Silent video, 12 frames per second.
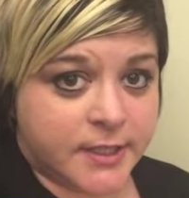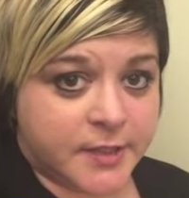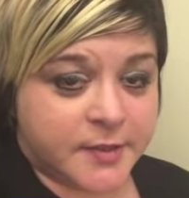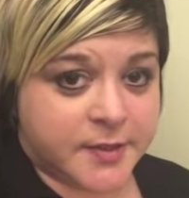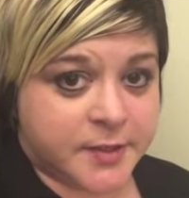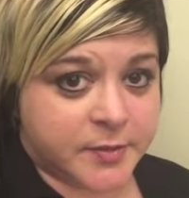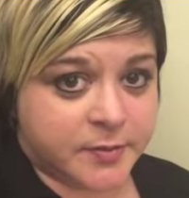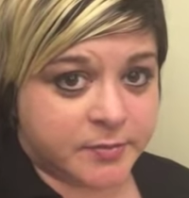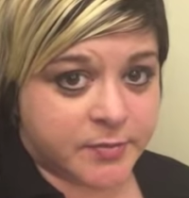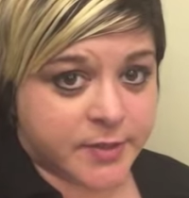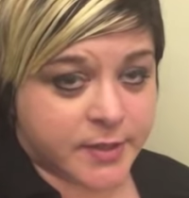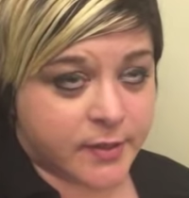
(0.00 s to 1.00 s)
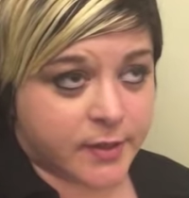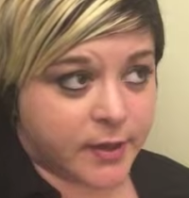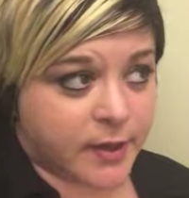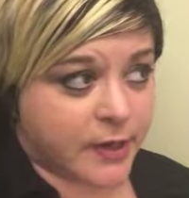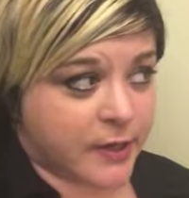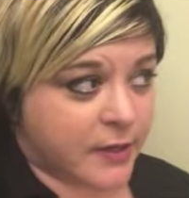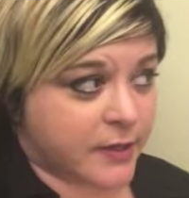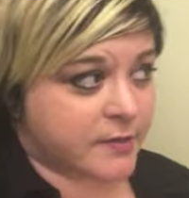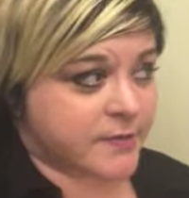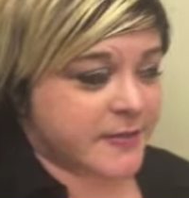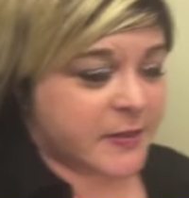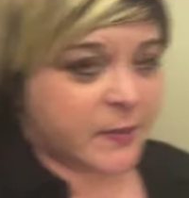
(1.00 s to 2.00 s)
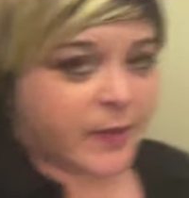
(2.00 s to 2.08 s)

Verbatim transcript: don't know. I'm still here, still